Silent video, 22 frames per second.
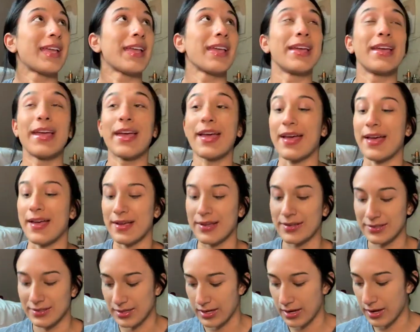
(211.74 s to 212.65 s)

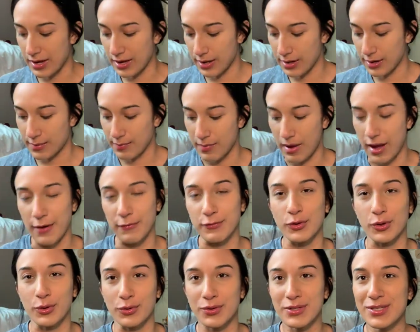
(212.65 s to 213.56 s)
And um I've
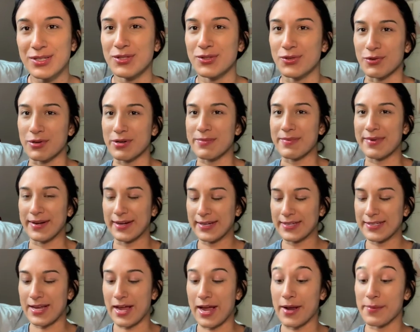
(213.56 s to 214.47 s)
told this story many
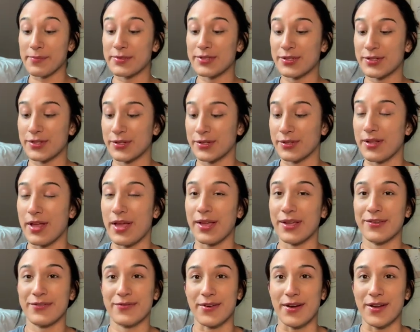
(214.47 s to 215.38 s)
times to
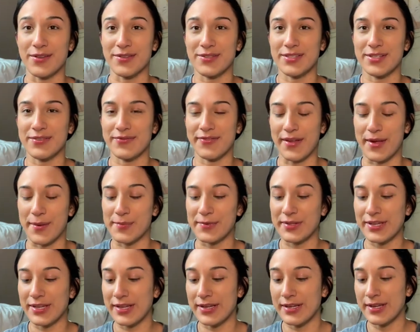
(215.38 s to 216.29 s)
like friends and
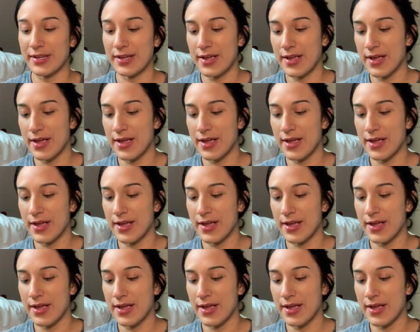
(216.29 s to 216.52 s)
family.